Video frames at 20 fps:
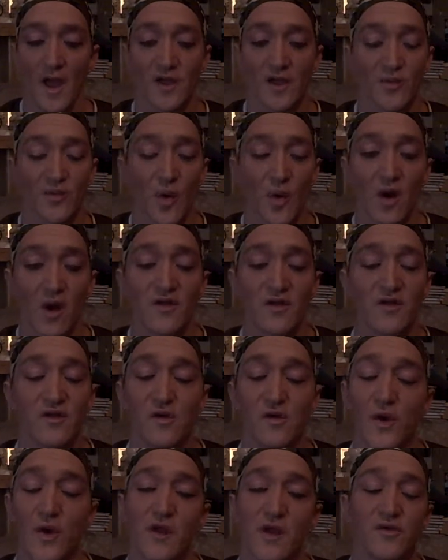as part of the
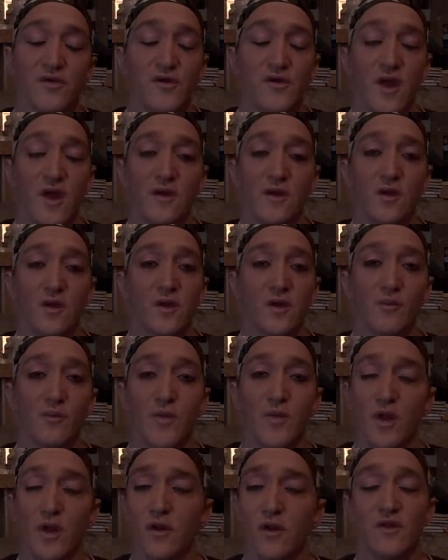transgender
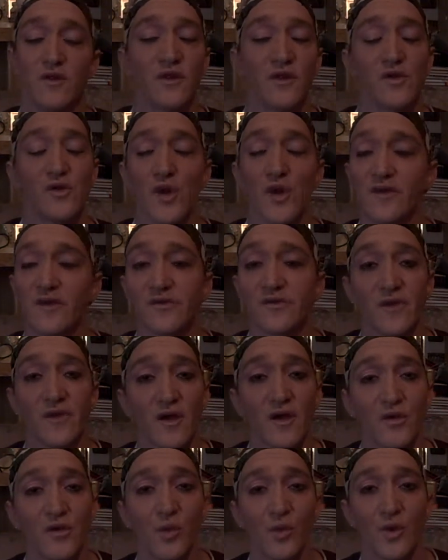community, the
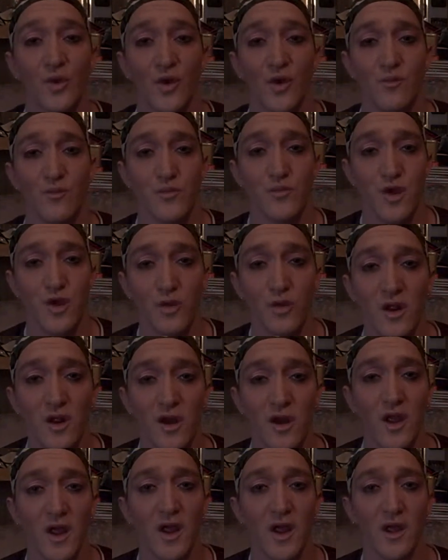transsexual
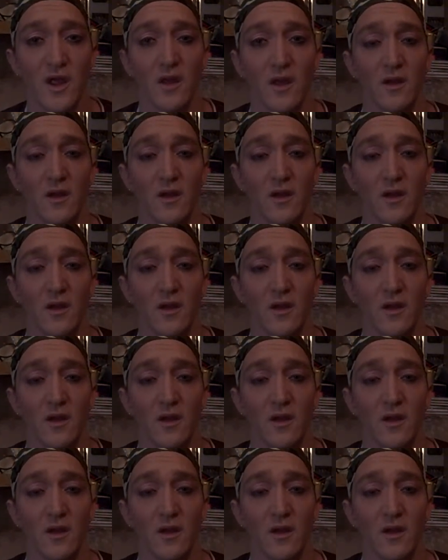community,